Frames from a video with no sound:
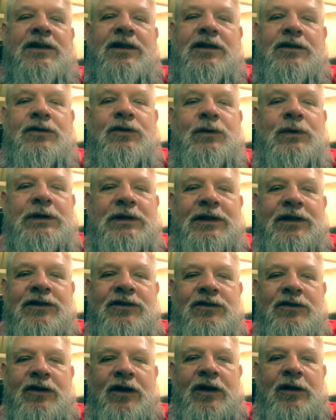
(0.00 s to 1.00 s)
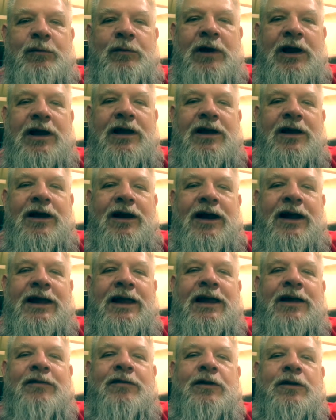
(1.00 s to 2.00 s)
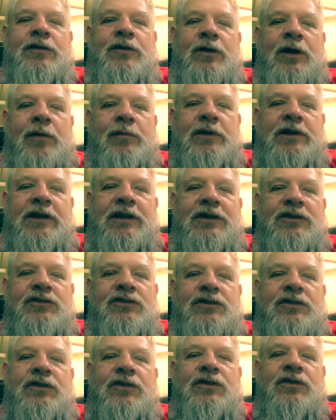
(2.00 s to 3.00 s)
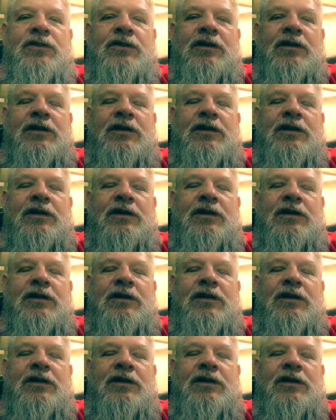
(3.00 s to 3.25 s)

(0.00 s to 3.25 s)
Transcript: can't do it this time. I have other obligations,